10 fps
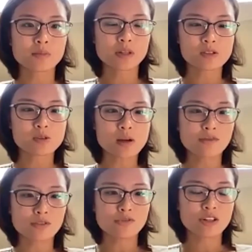also have
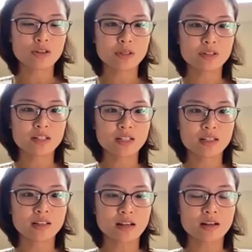the free
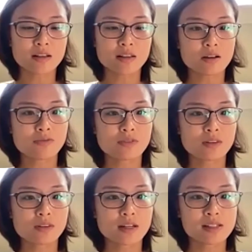community of
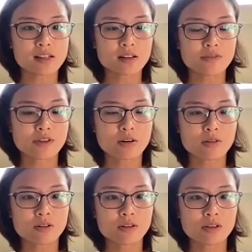the executive
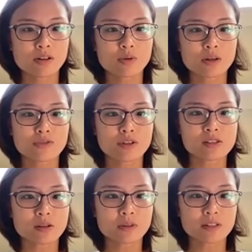code, where everyone's
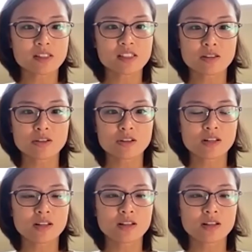helping each other. And